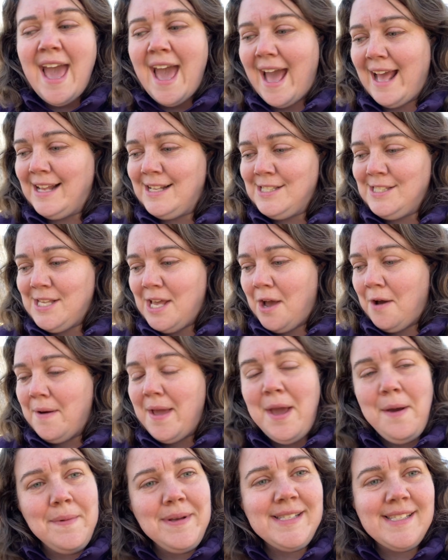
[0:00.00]
and so
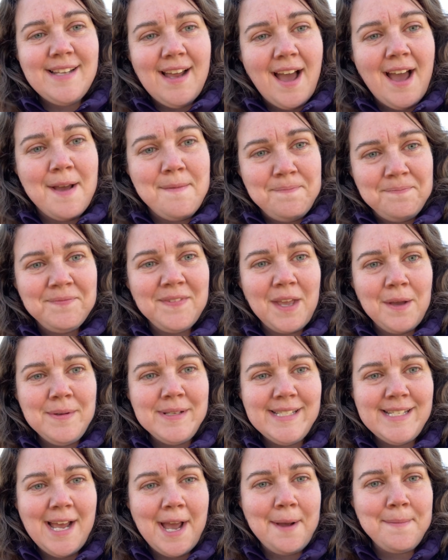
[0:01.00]
it was time
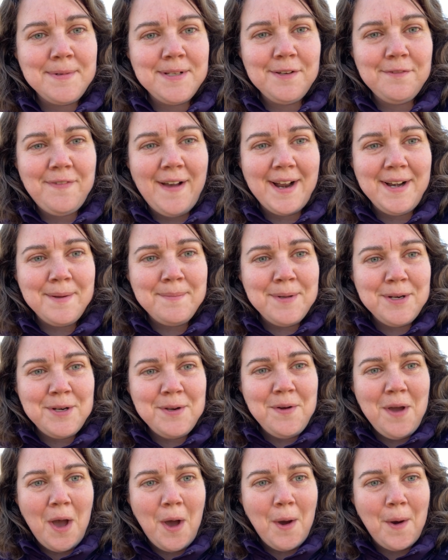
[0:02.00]
to find him a
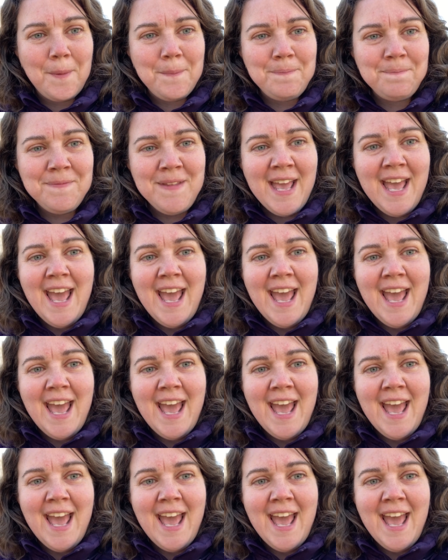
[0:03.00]
new home.